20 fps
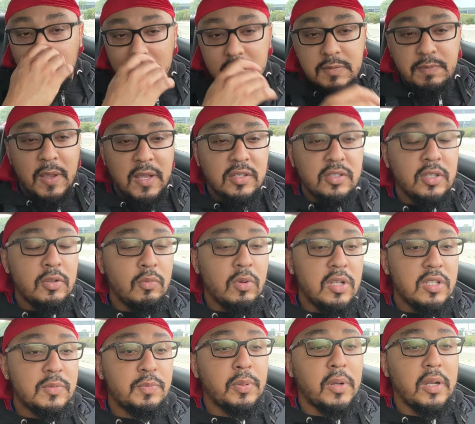especially
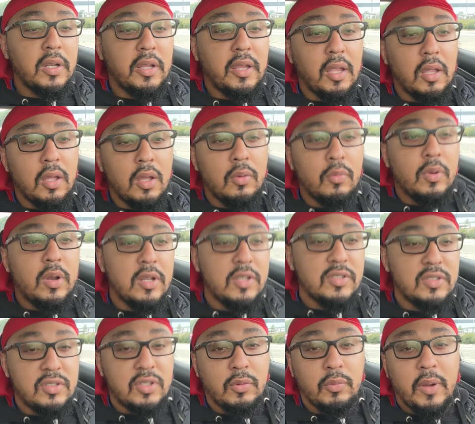when it's predicated, uh, when
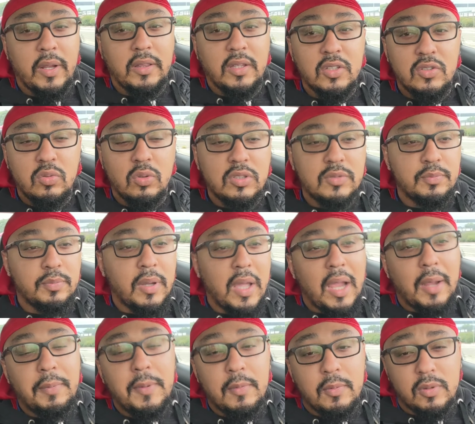it's directed towards
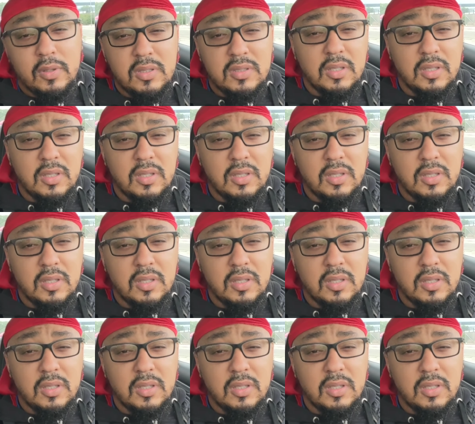black people,